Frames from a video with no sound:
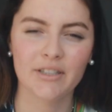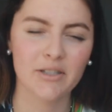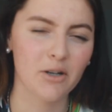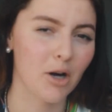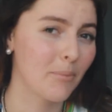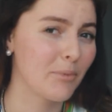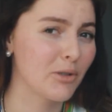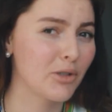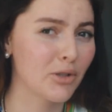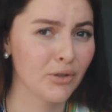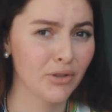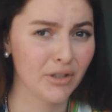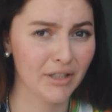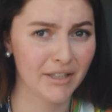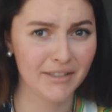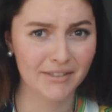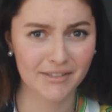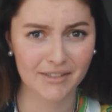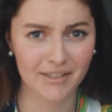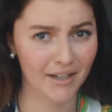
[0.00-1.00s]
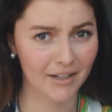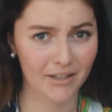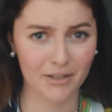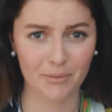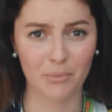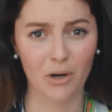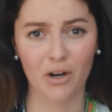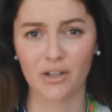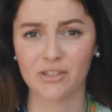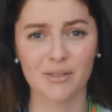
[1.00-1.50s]
the opportunities that
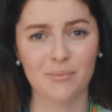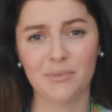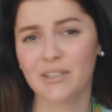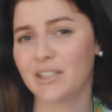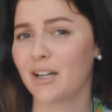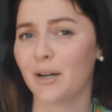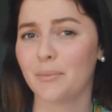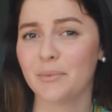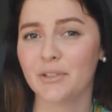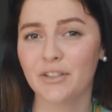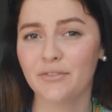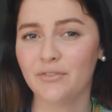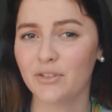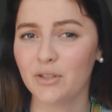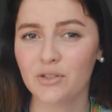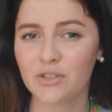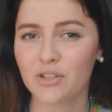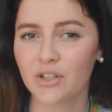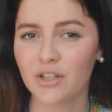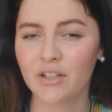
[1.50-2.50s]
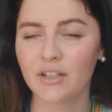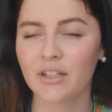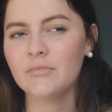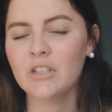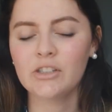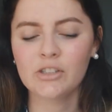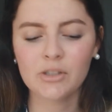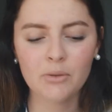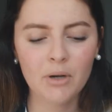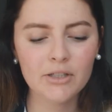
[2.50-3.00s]
could possibly come in the future.
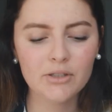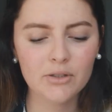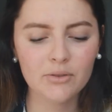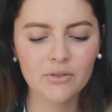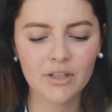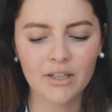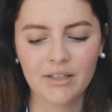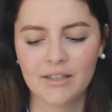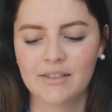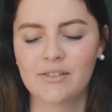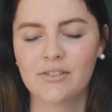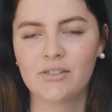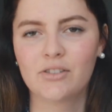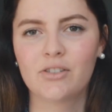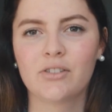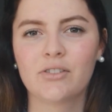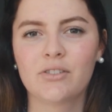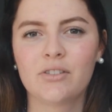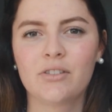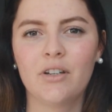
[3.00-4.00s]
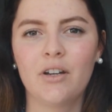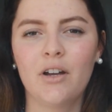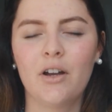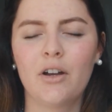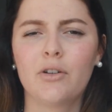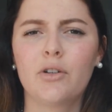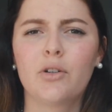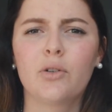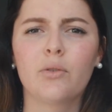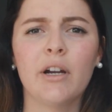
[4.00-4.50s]
So I do think this is just
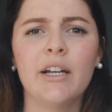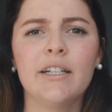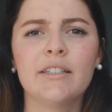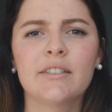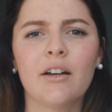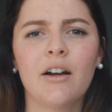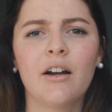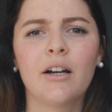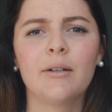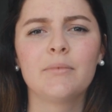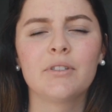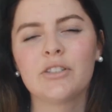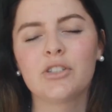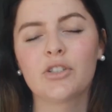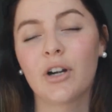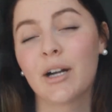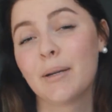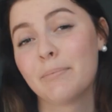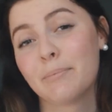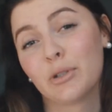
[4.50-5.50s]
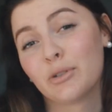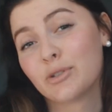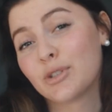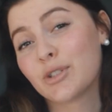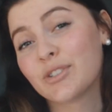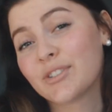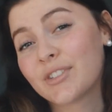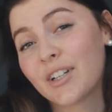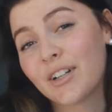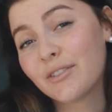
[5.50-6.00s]
a great time to try and build
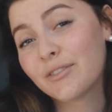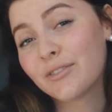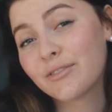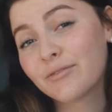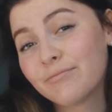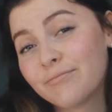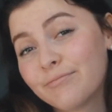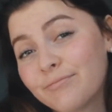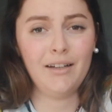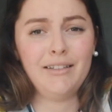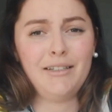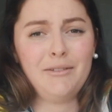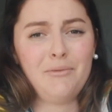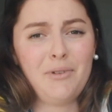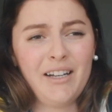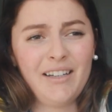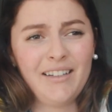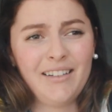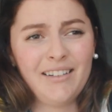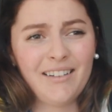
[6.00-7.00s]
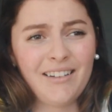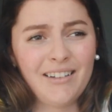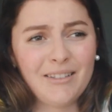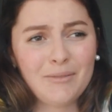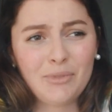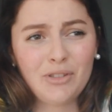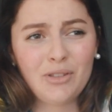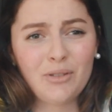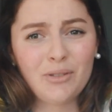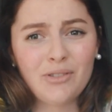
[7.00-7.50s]
yourself. Anyway,
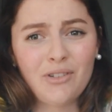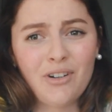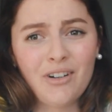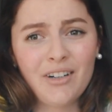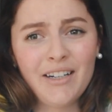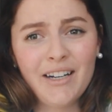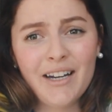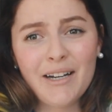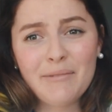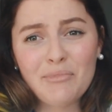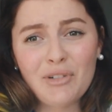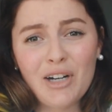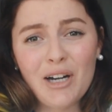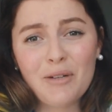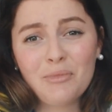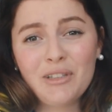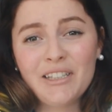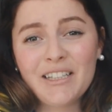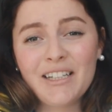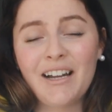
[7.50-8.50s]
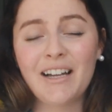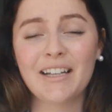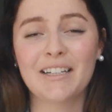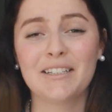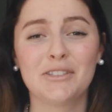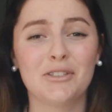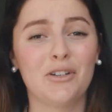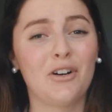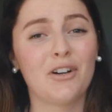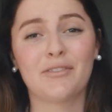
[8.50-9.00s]
I'm so sorry, I'm rambling. I
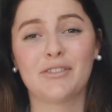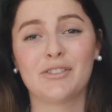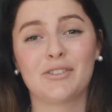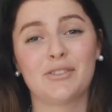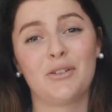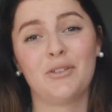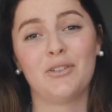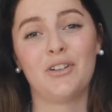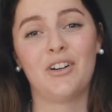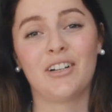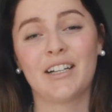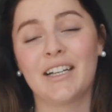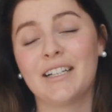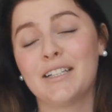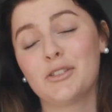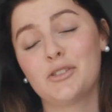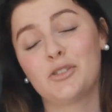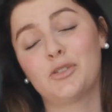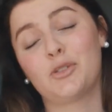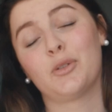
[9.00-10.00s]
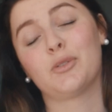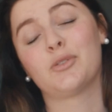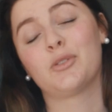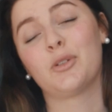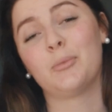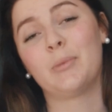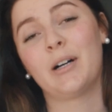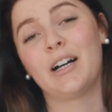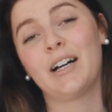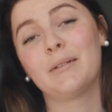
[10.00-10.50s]
can talk for so long and it's
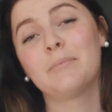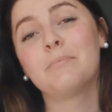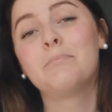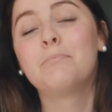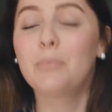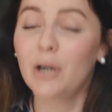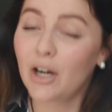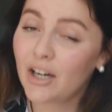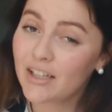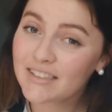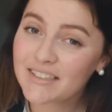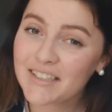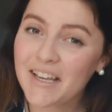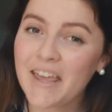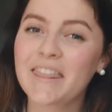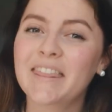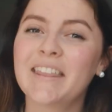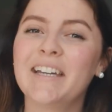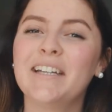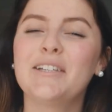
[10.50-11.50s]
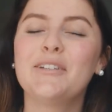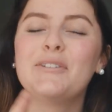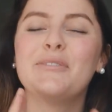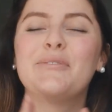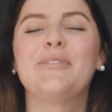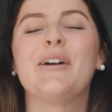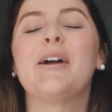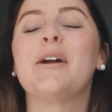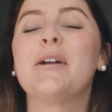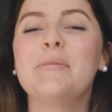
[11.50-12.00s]
so bad. But thank you
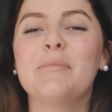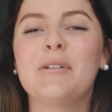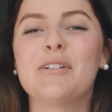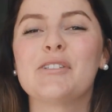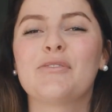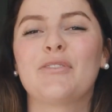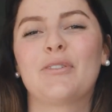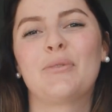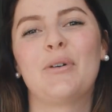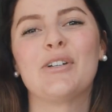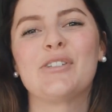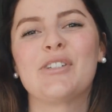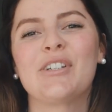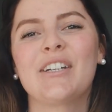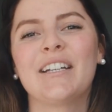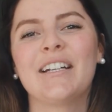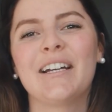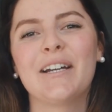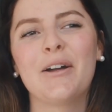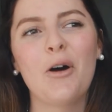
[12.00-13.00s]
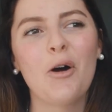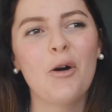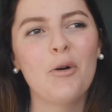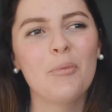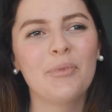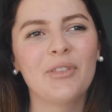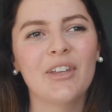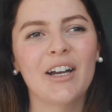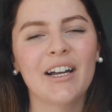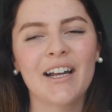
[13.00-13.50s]
very much for watching, and I
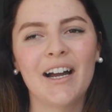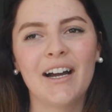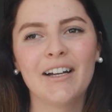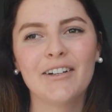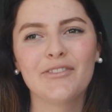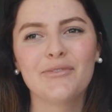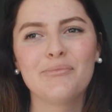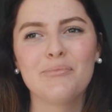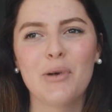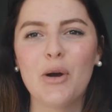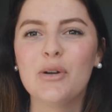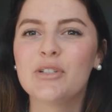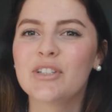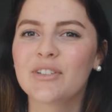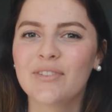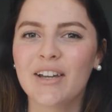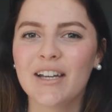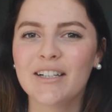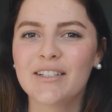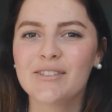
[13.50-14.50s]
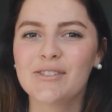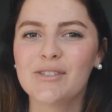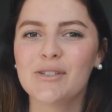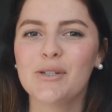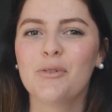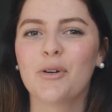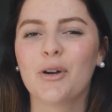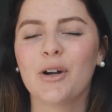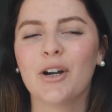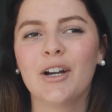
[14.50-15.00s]
hope that kind of motivated
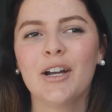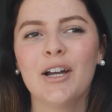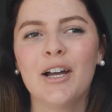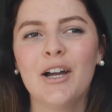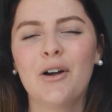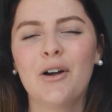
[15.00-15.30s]
you or